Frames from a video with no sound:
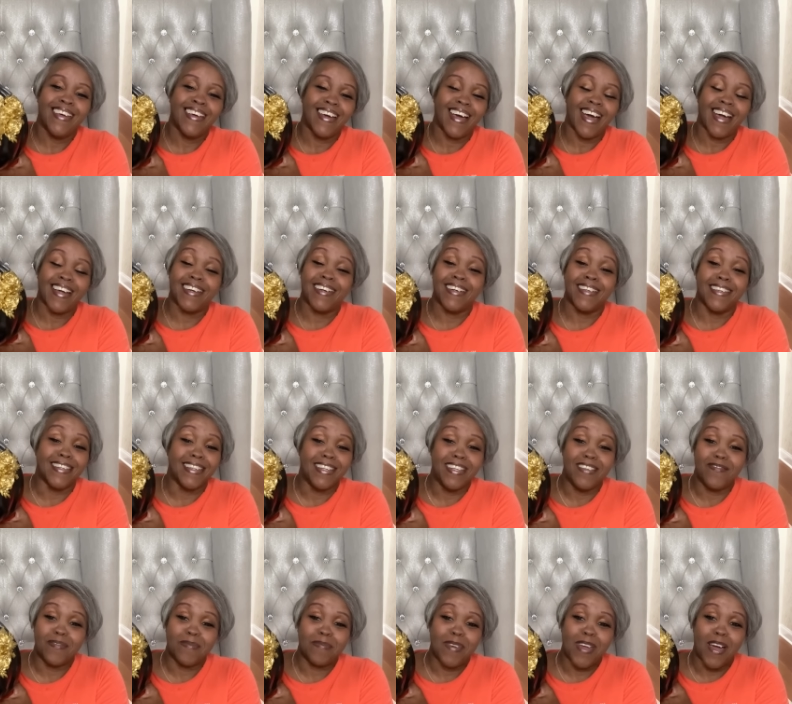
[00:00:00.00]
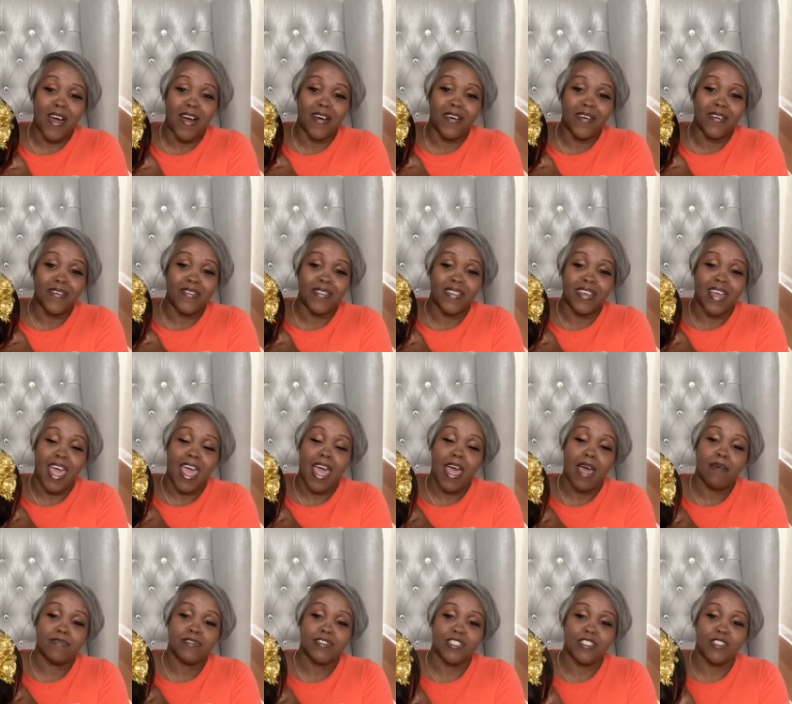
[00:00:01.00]
I couldn't leave them, y'all.
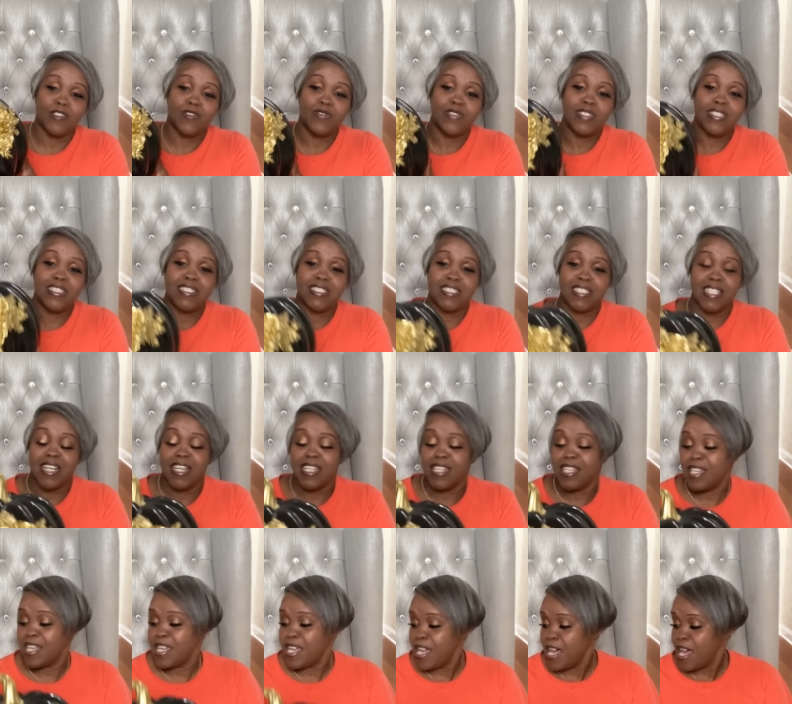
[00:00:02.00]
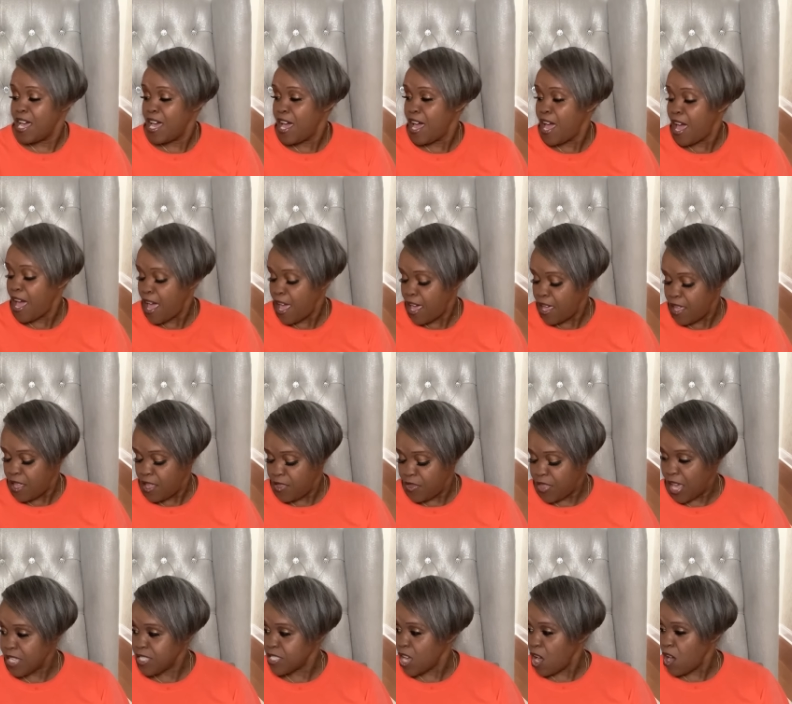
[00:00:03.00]
Absolutely stunning.
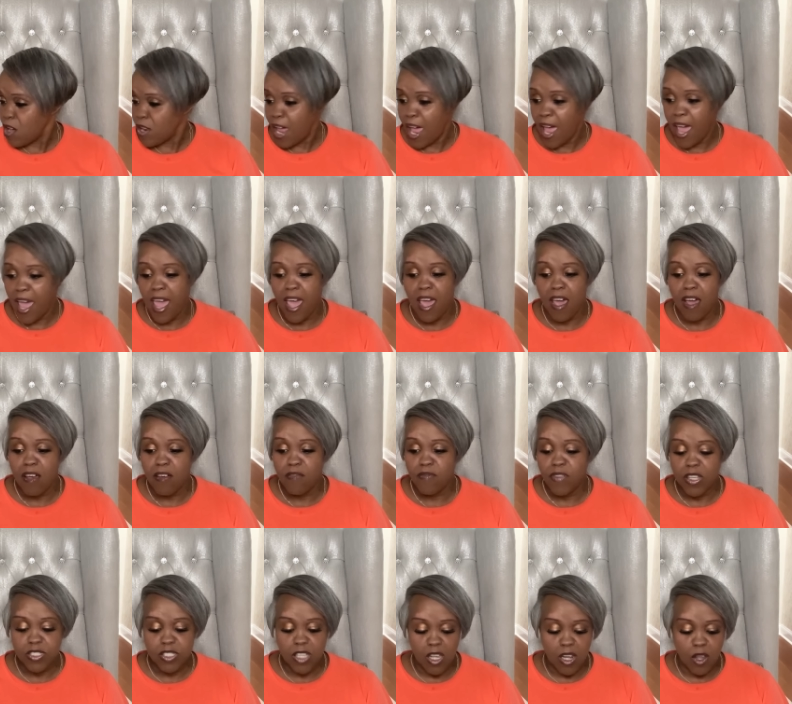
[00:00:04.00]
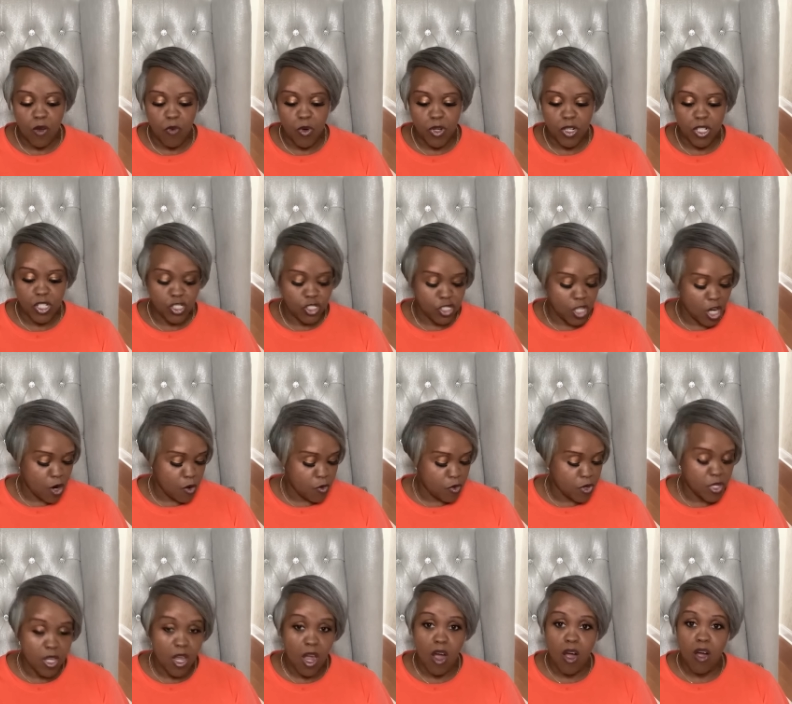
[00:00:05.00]
That's all I have. That's all I wanted to share
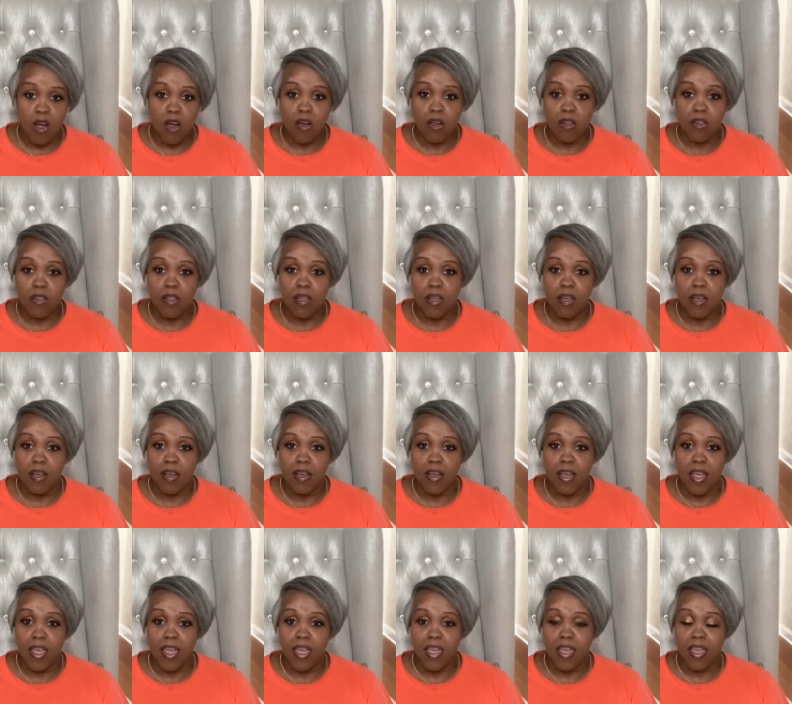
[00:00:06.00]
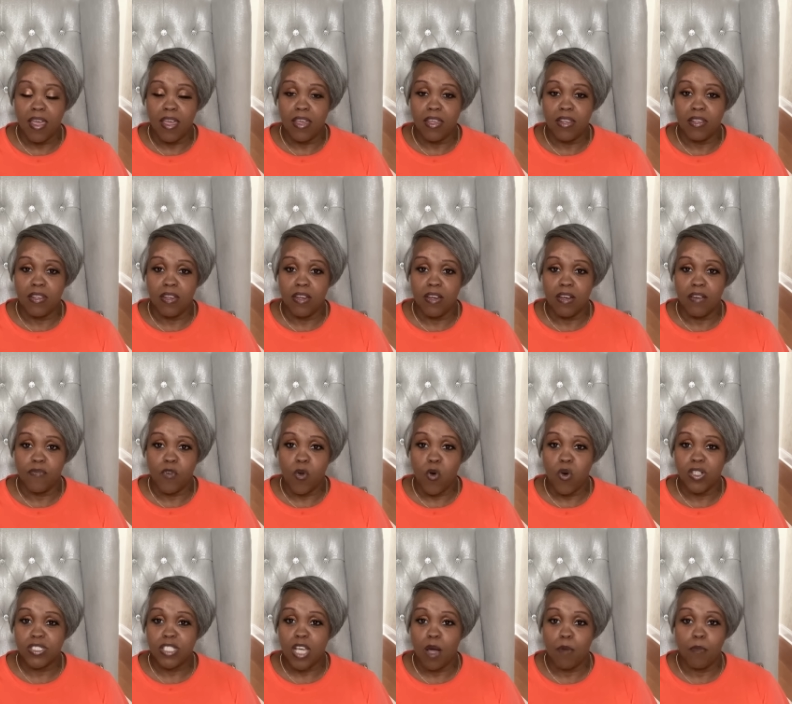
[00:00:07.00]
with y'all. Uh, and uh, of
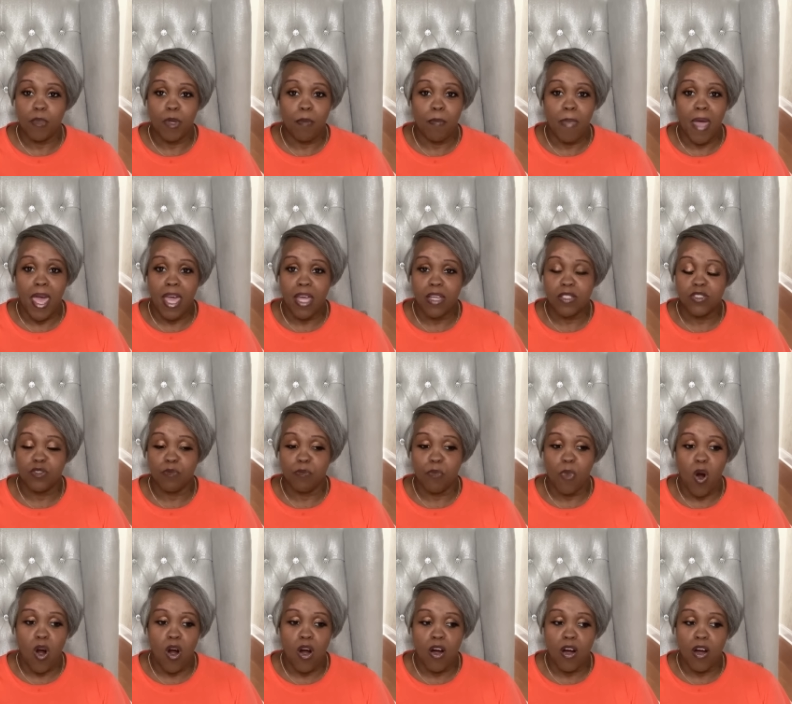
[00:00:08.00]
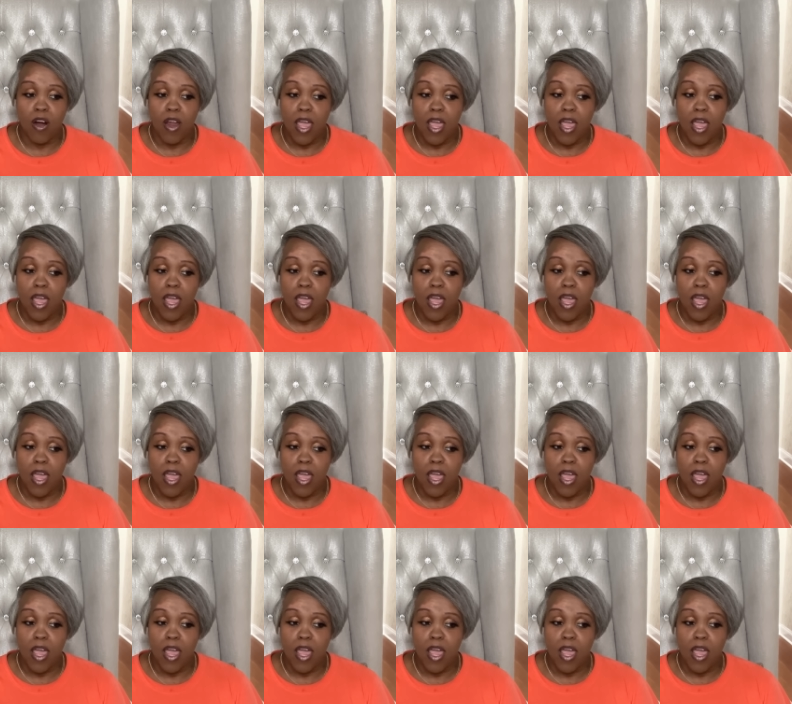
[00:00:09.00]
course, I'll be back tomorrow